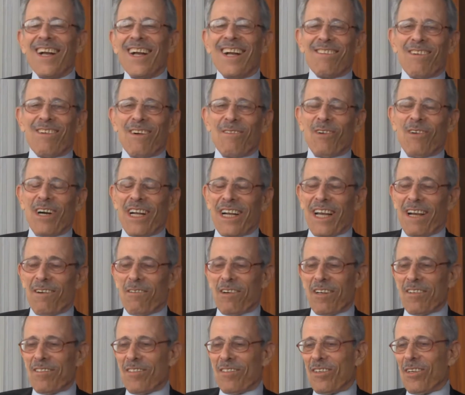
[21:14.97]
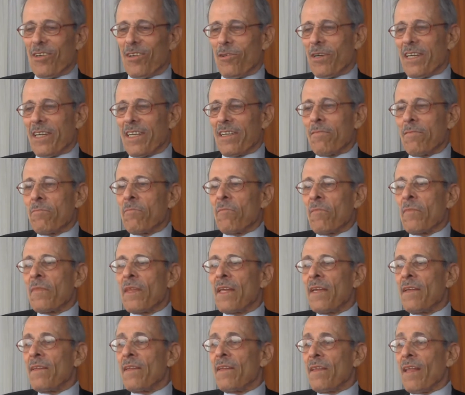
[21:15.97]
from what I was doing.
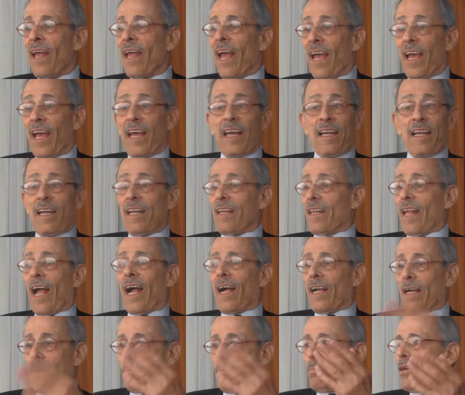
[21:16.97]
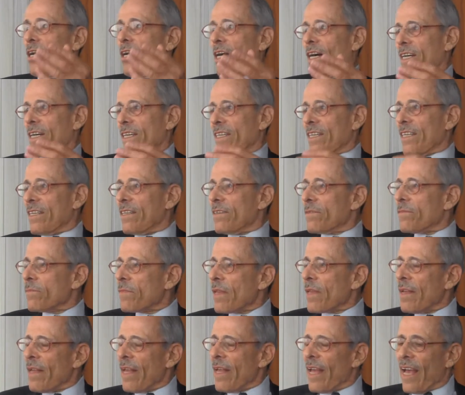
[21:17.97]
And I applied.
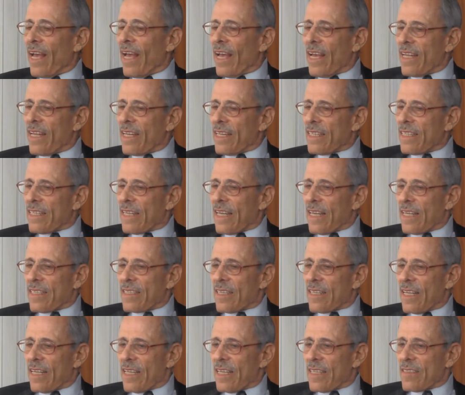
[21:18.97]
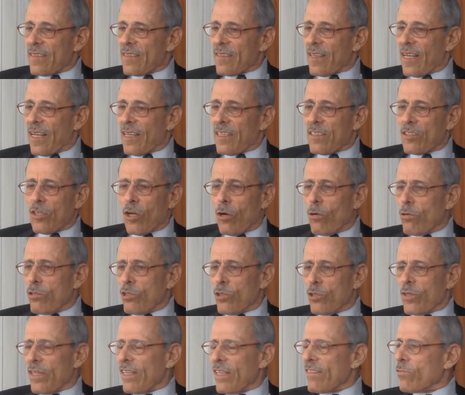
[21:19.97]
And I had told
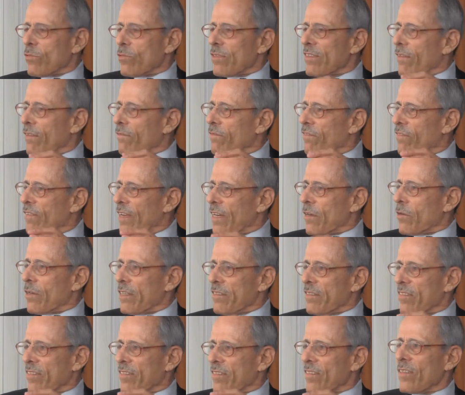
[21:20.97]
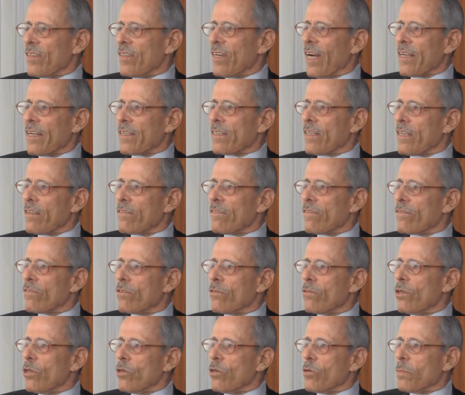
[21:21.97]
you this was a very selective
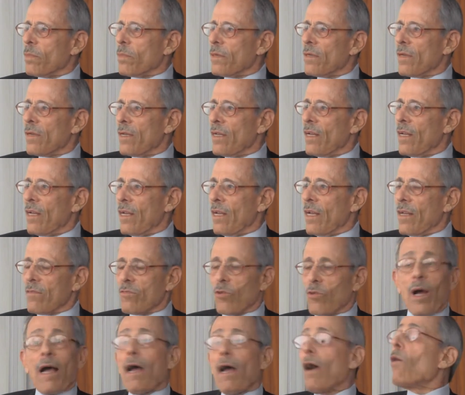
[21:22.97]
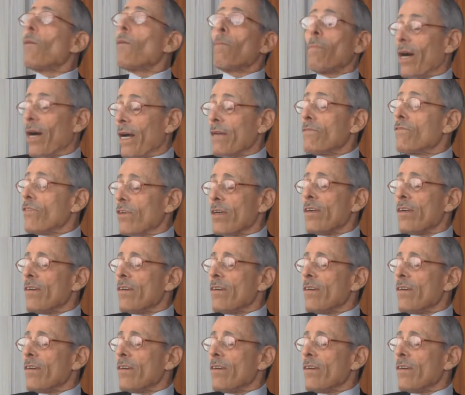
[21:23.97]
group. So I applied